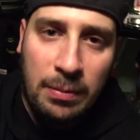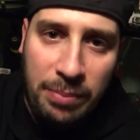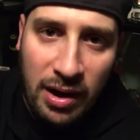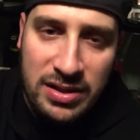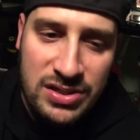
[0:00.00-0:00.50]

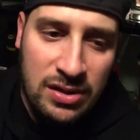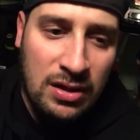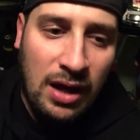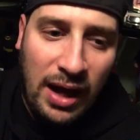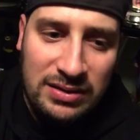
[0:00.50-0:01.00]
But
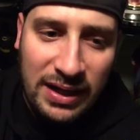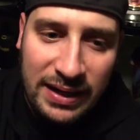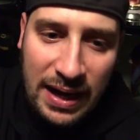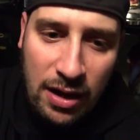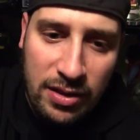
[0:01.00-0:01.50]
I like
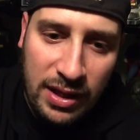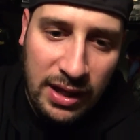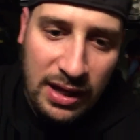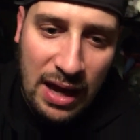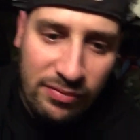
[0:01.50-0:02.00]
how
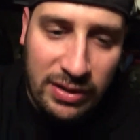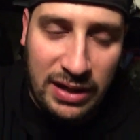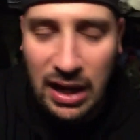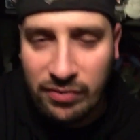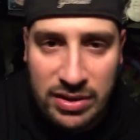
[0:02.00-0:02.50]
they haven't
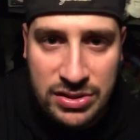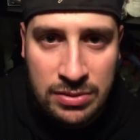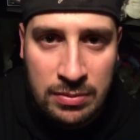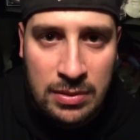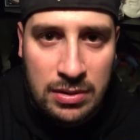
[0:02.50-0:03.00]
gave us
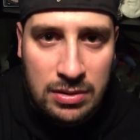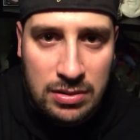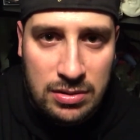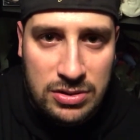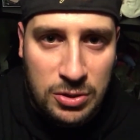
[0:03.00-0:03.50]

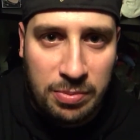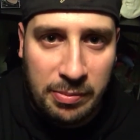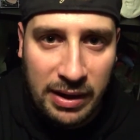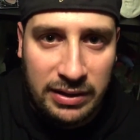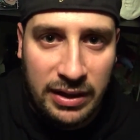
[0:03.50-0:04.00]

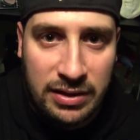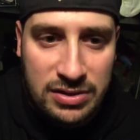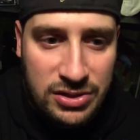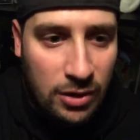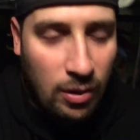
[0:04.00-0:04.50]
Superman yet.
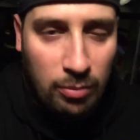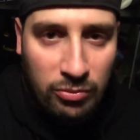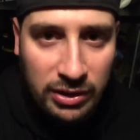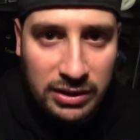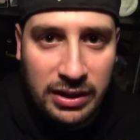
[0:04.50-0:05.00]
So I'm
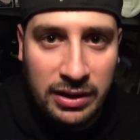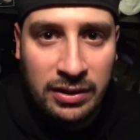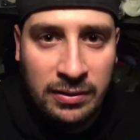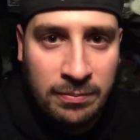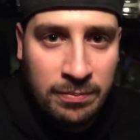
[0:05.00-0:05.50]
really
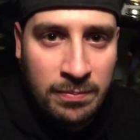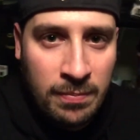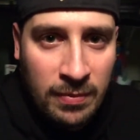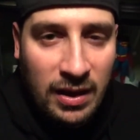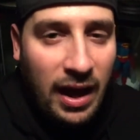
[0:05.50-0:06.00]

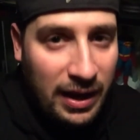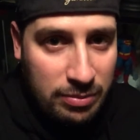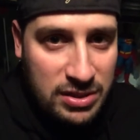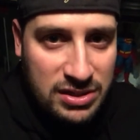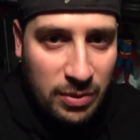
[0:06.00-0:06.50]

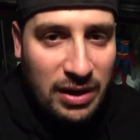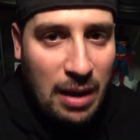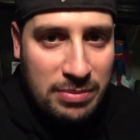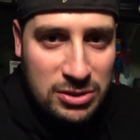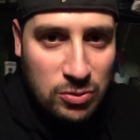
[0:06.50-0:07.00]
hyped to see what
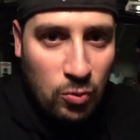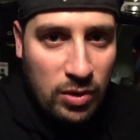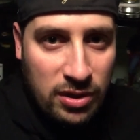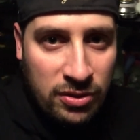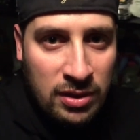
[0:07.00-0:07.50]
happens
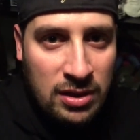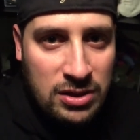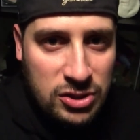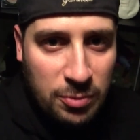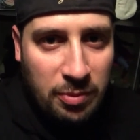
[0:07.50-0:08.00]
with
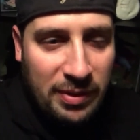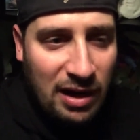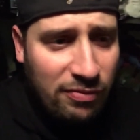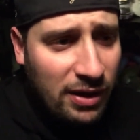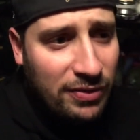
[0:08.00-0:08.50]
Superman. I
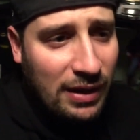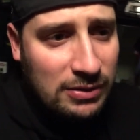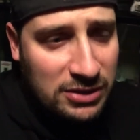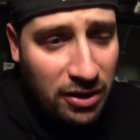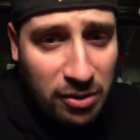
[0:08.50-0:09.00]
feel like that
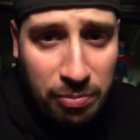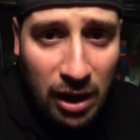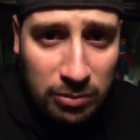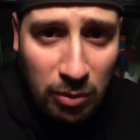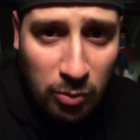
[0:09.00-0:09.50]
was another
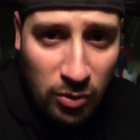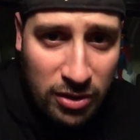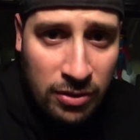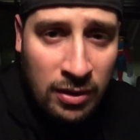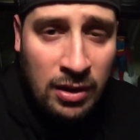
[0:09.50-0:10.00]
problem
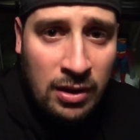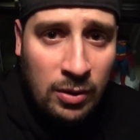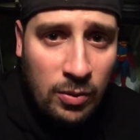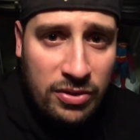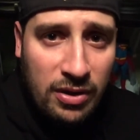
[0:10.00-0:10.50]

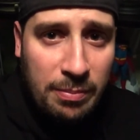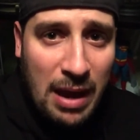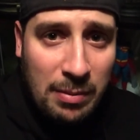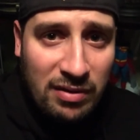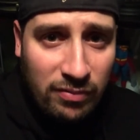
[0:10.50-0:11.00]
with
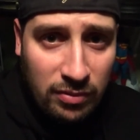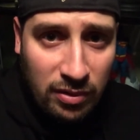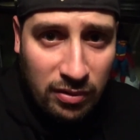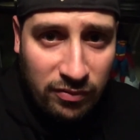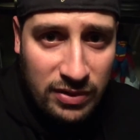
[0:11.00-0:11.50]
Batman
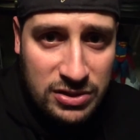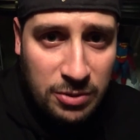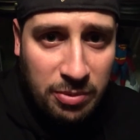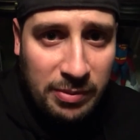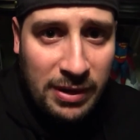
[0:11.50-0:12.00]
v
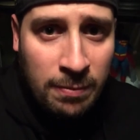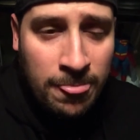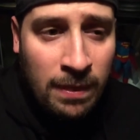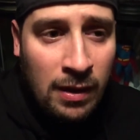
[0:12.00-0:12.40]
Superman.